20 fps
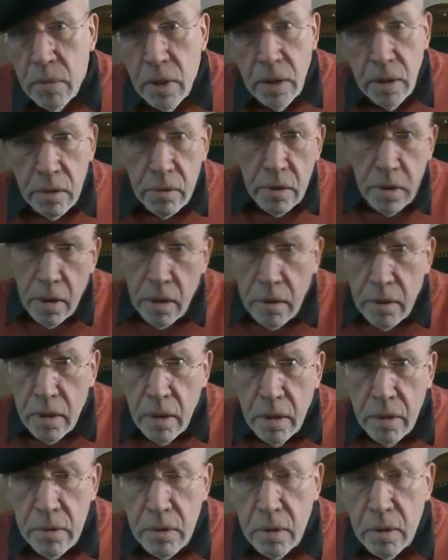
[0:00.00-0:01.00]
my own town
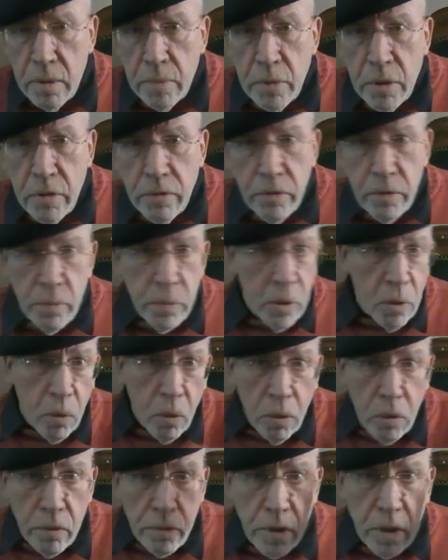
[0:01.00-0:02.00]
council in Biddeford, but
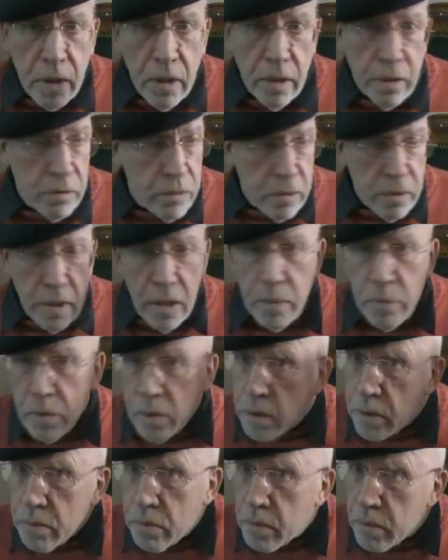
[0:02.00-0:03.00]
all of the councils,
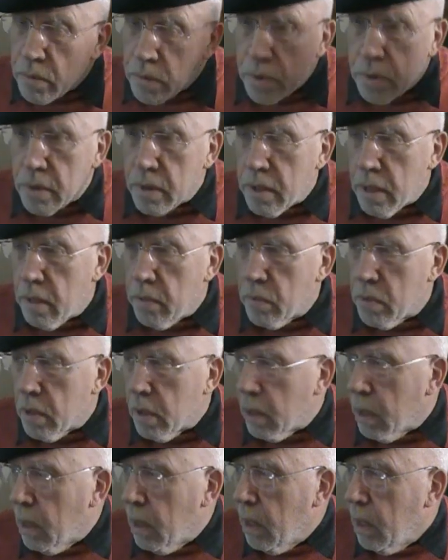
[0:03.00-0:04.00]
Aberystwyth was the same
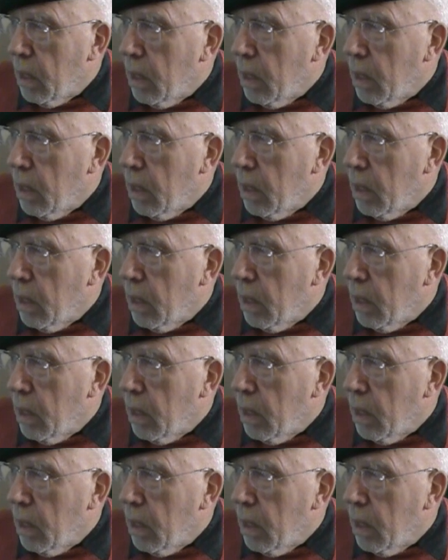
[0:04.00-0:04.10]
thing.